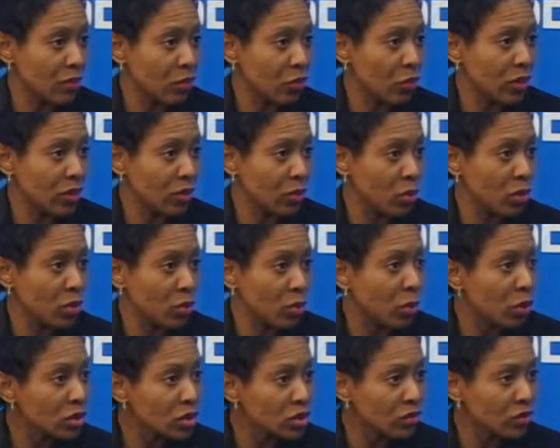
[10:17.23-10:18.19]
with
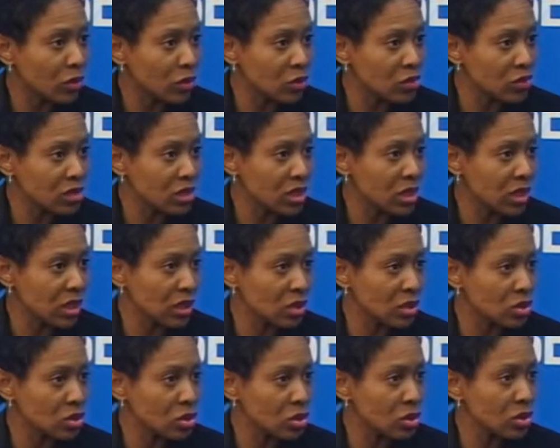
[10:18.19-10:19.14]
both of those eating
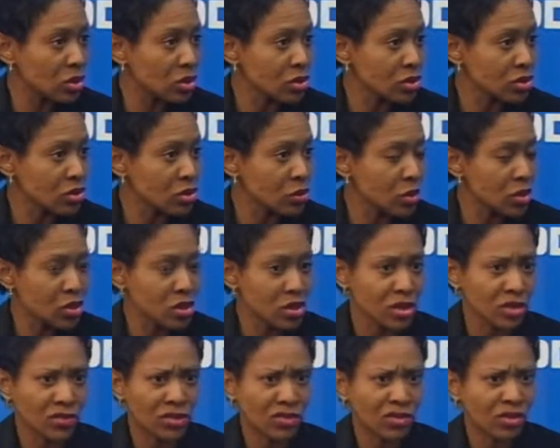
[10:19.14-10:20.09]
disorders,
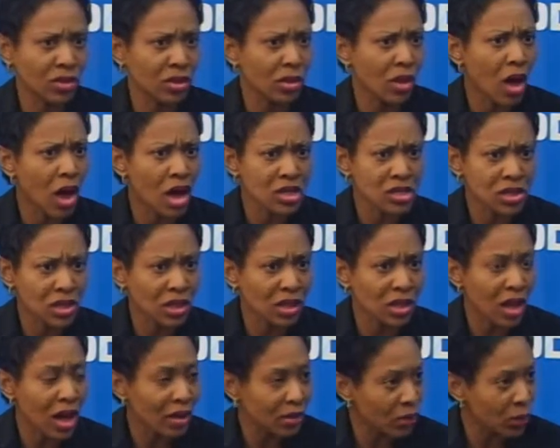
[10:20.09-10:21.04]
especially if you've lost a
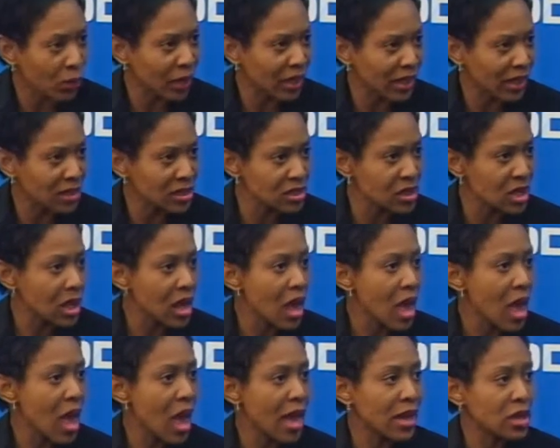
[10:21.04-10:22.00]
lot of weight
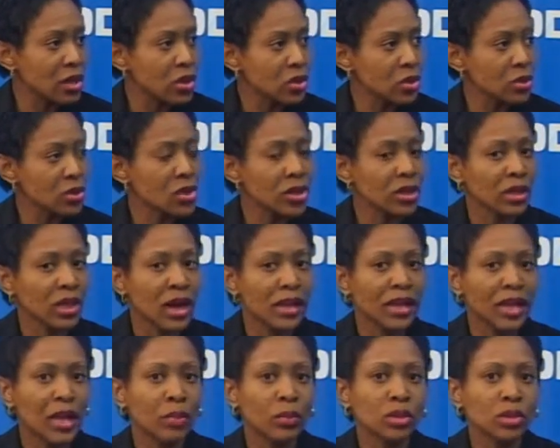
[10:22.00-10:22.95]
and you're not
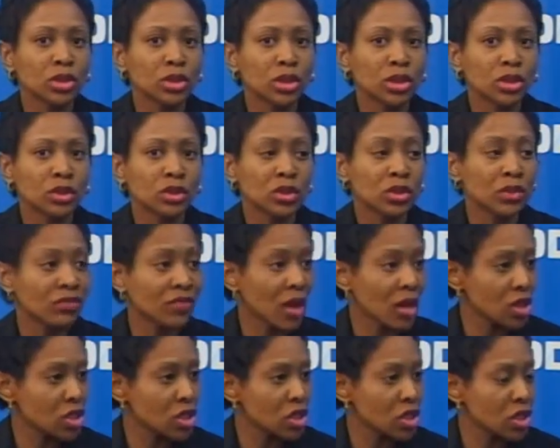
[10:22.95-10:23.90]
able to
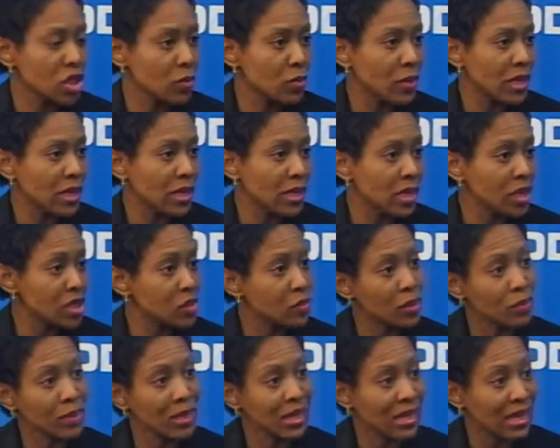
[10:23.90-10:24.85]
function. You may need to
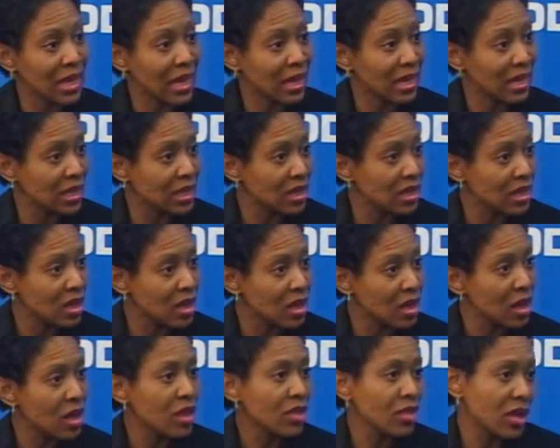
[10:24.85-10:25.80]
be medicated,
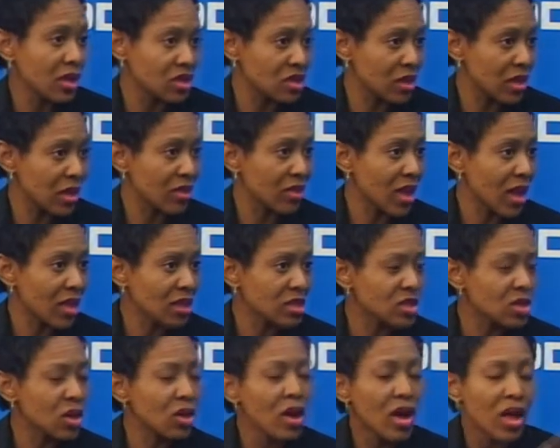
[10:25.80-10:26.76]
things like that.
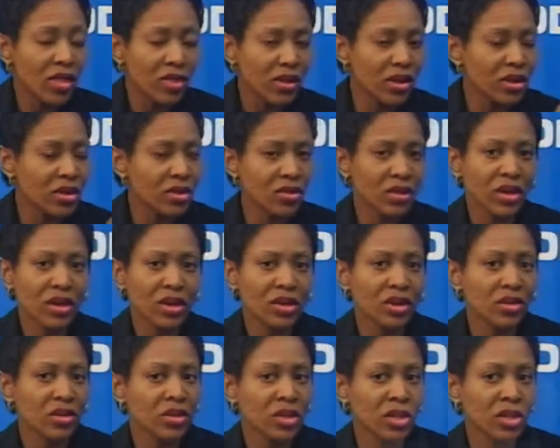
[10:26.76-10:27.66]
So there